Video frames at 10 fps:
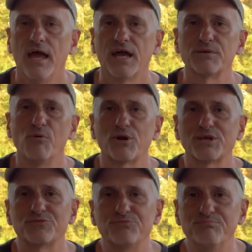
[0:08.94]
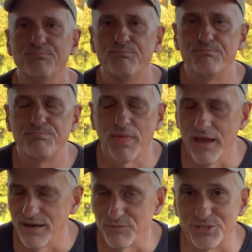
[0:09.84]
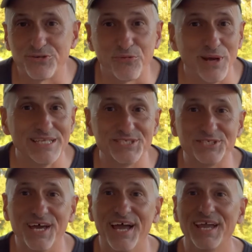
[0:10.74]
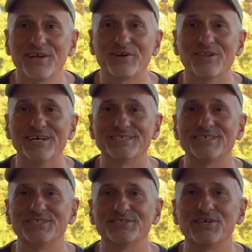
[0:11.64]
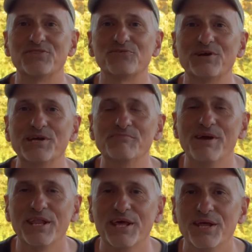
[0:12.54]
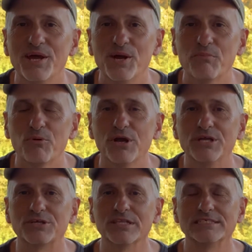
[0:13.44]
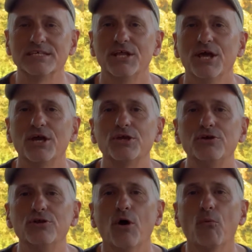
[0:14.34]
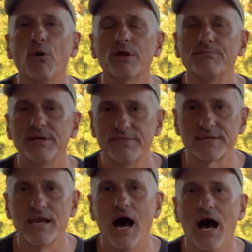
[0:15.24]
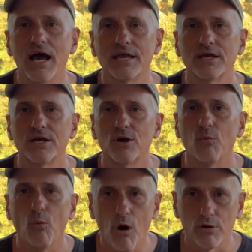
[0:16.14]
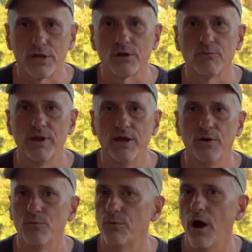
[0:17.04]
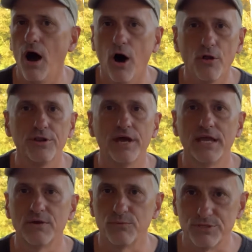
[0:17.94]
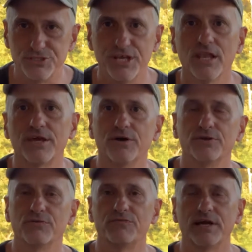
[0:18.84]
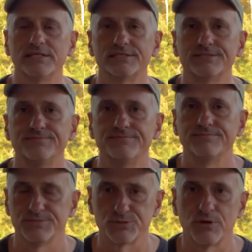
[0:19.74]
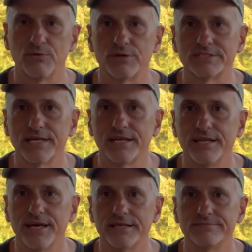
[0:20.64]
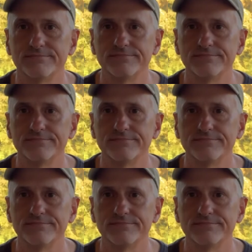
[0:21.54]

Hey, good morning. It's Wednesday, and you're listening to the 3-Minute Bridge. Listen, you don't want to be the guy walking around all day with jelly on your face. That's what I want to say today.